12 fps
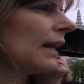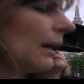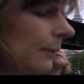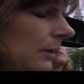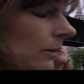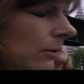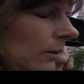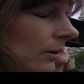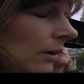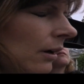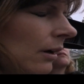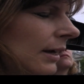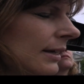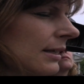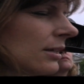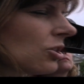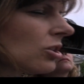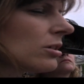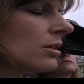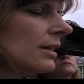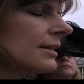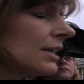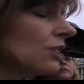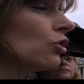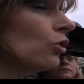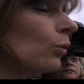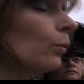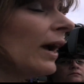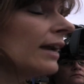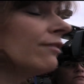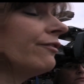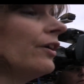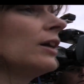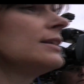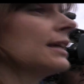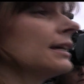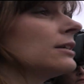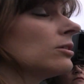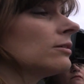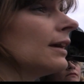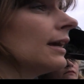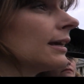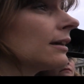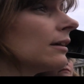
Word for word: How are you is this just is this your way of fighting it? Do you think?